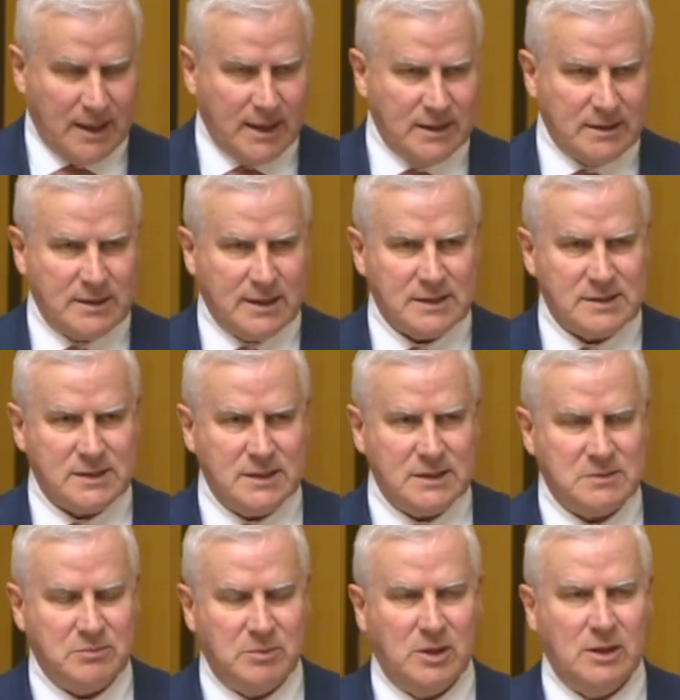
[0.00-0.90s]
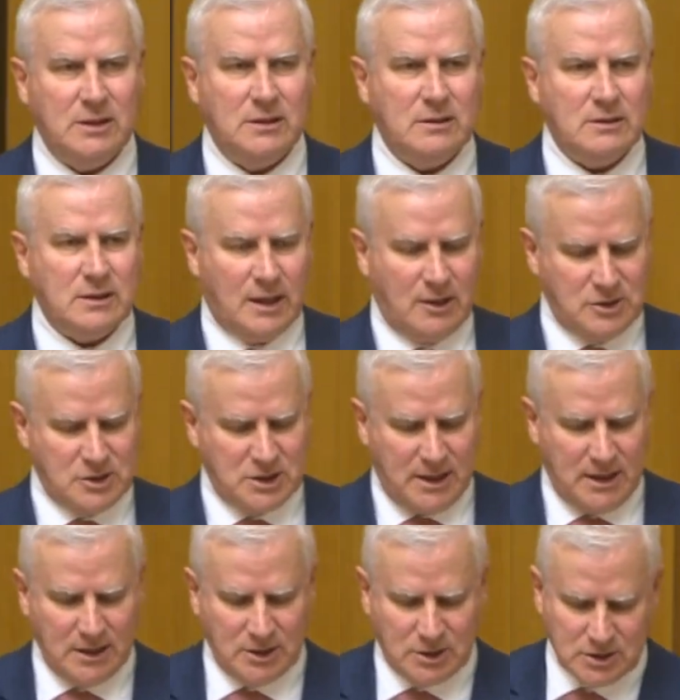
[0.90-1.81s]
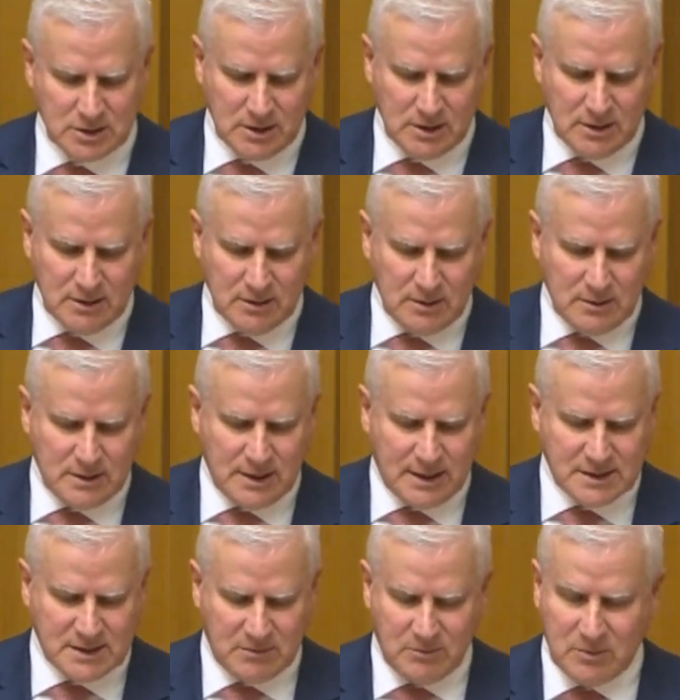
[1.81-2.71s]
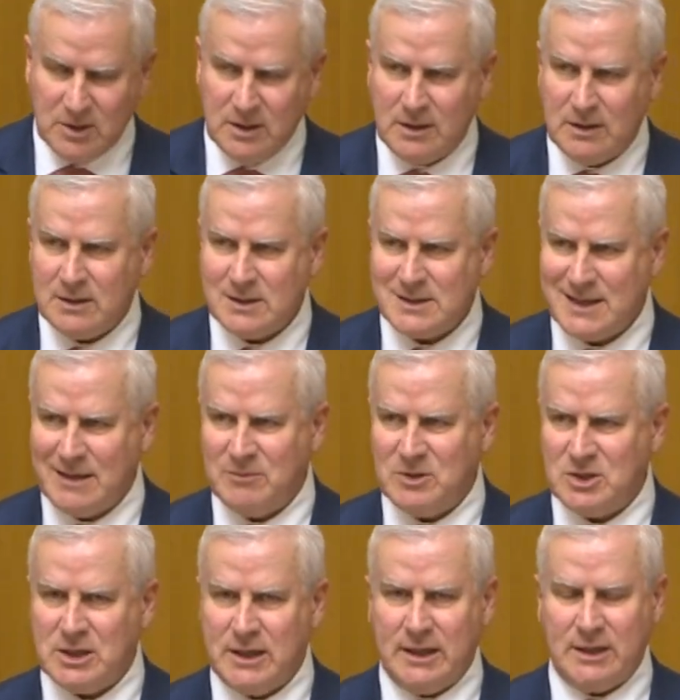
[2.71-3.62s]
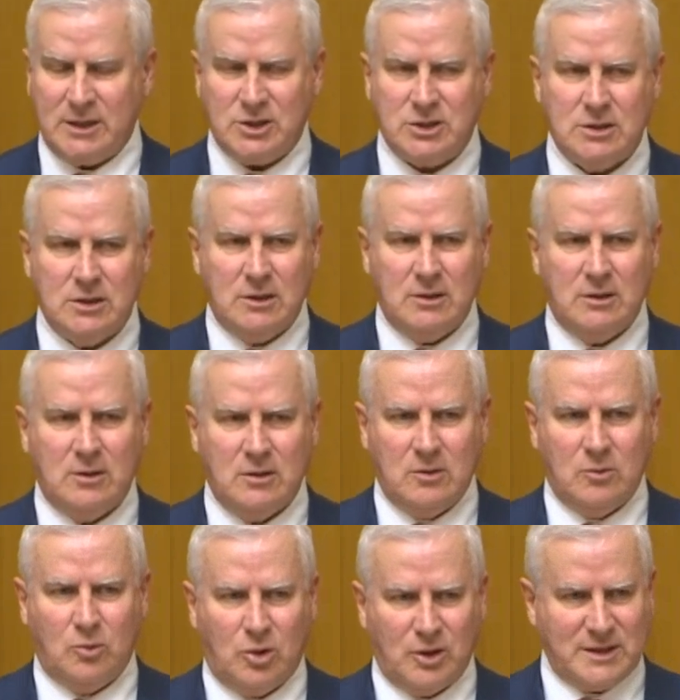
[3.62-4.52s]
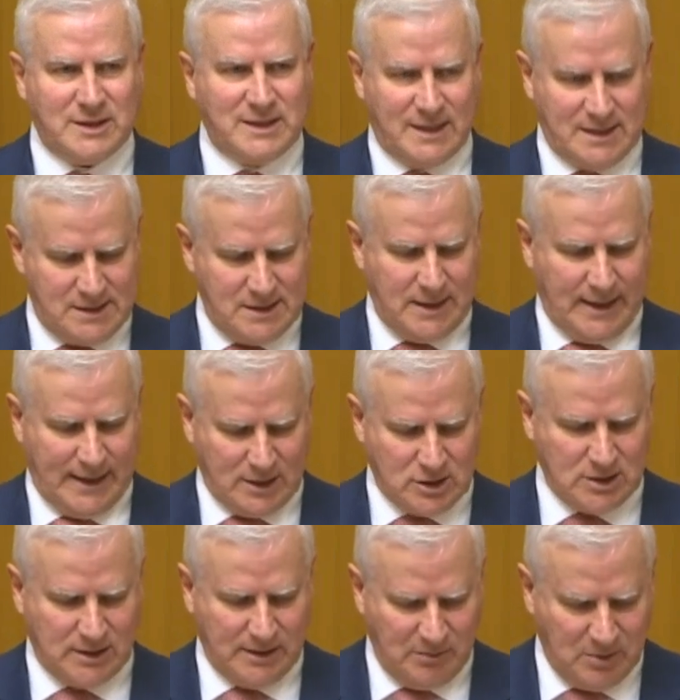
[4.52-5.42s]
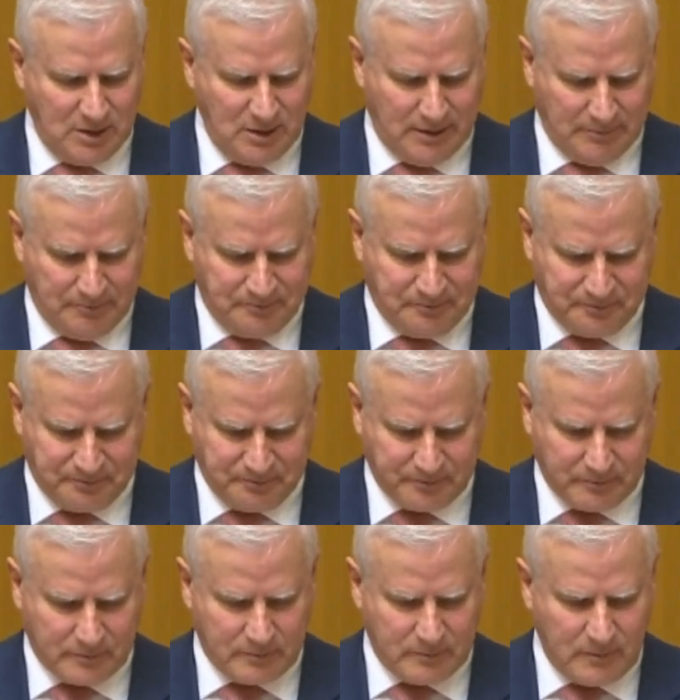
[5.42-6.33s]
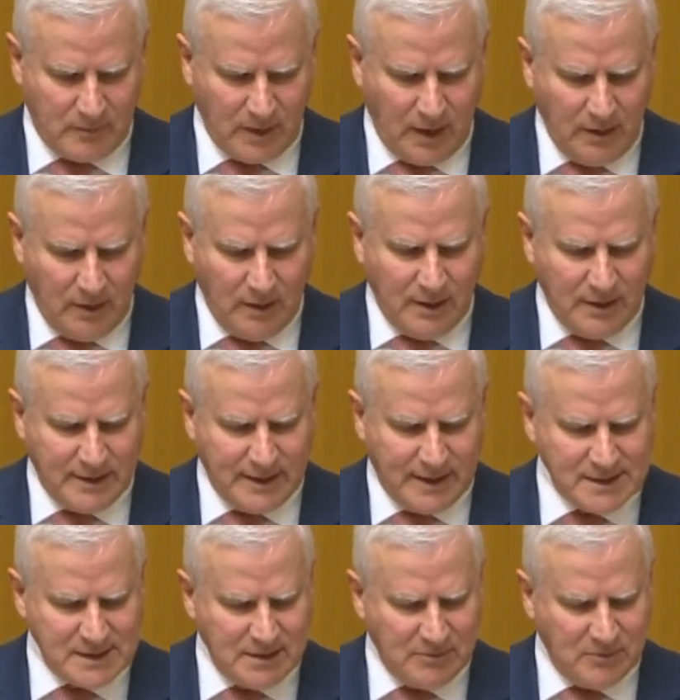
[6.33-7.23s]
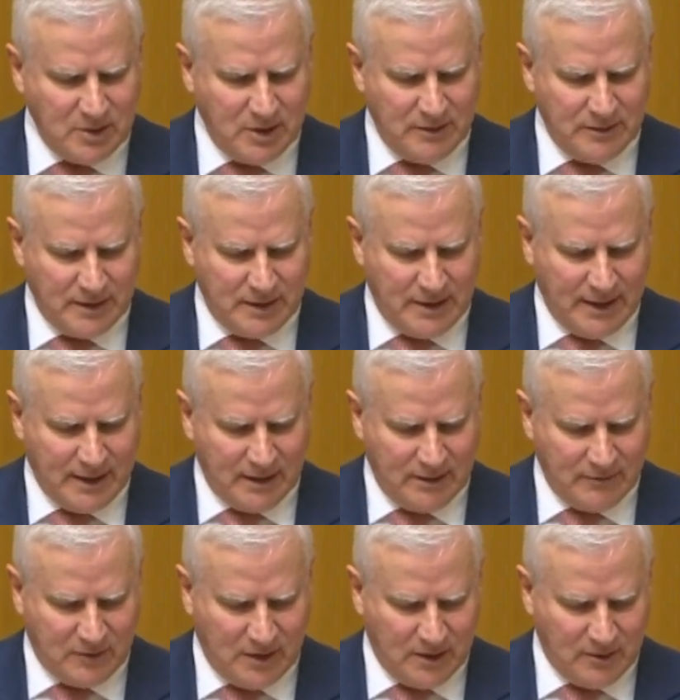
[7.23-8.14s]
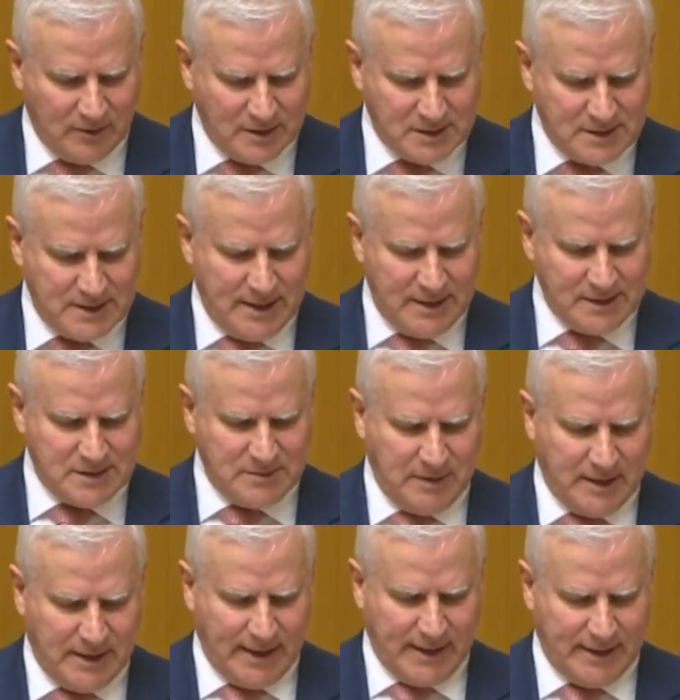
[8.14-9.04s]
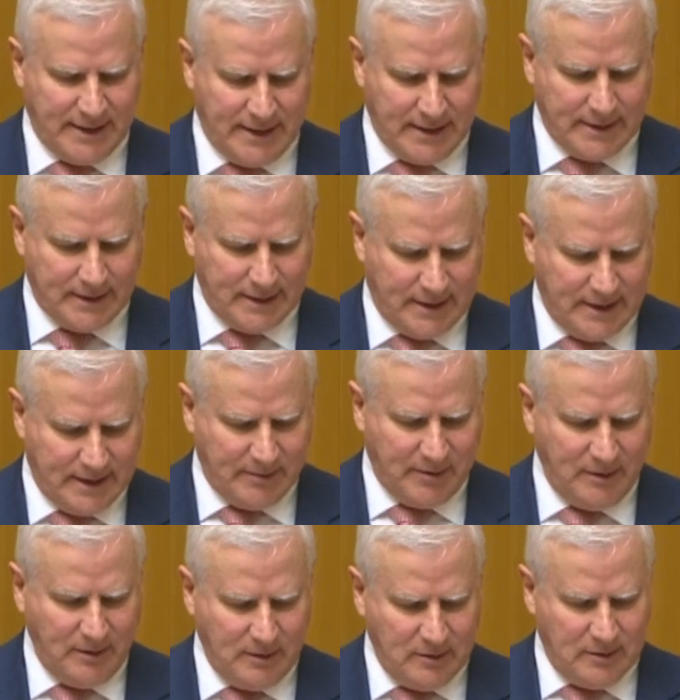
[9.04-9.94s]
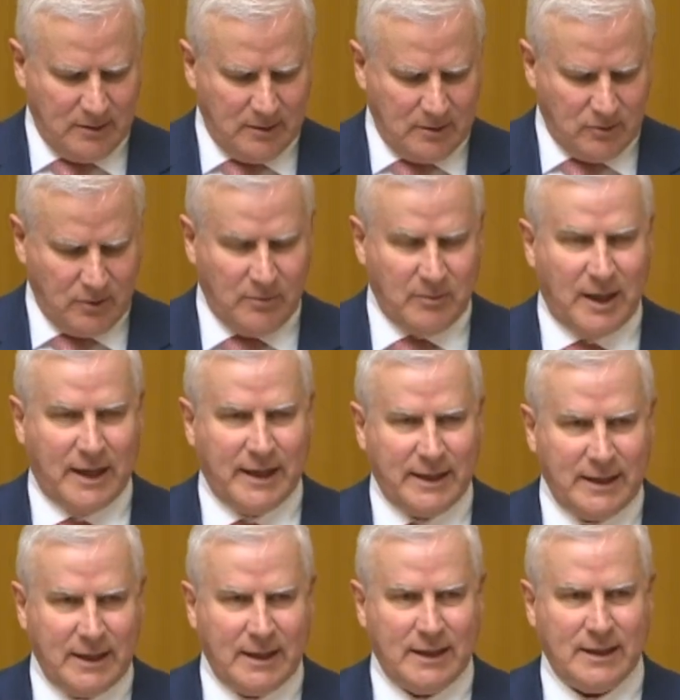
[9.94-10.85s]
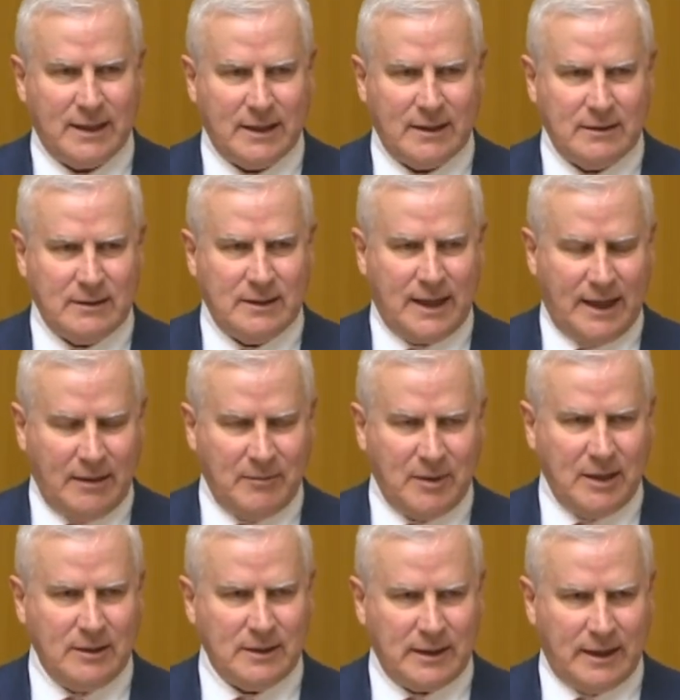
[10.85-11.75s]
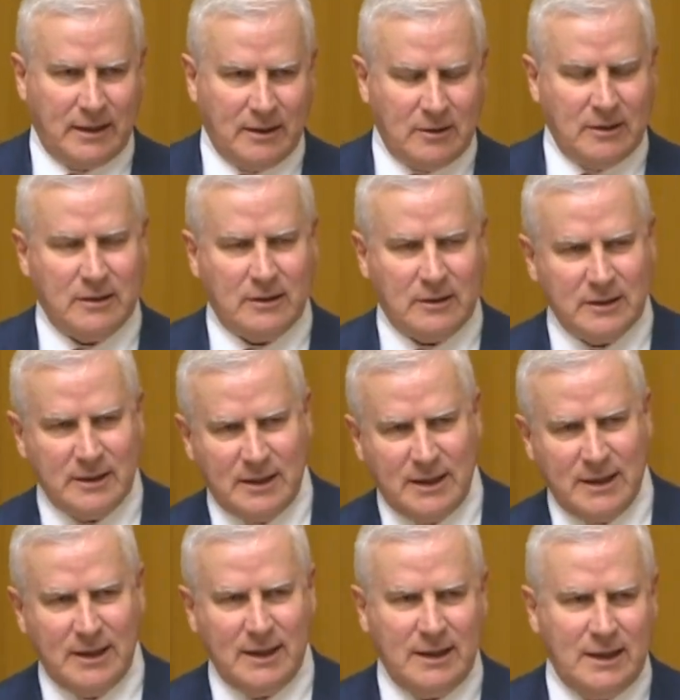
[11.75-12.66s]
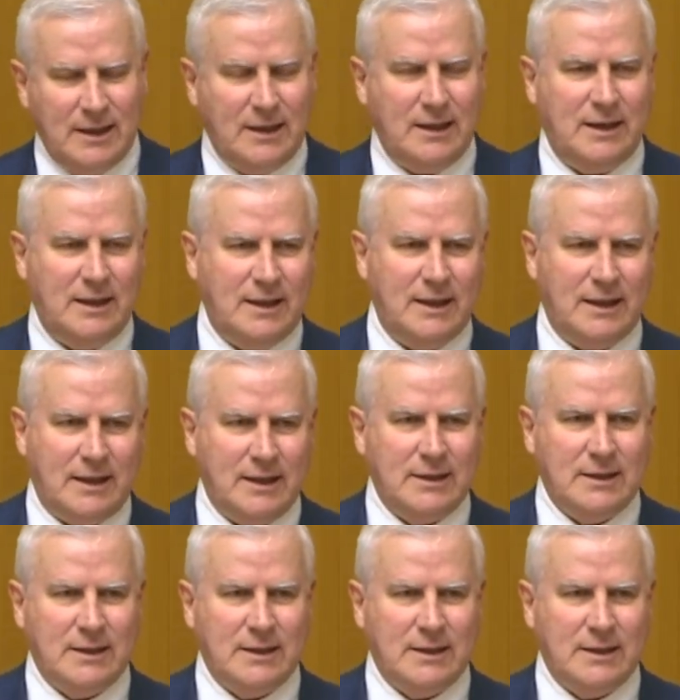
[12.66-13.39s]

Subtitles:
Does this mean no change? Does it mean some change? What does it actually mean? Does it mean that negative gearing stands to be gutted under Labor, remaining in name only? I hear.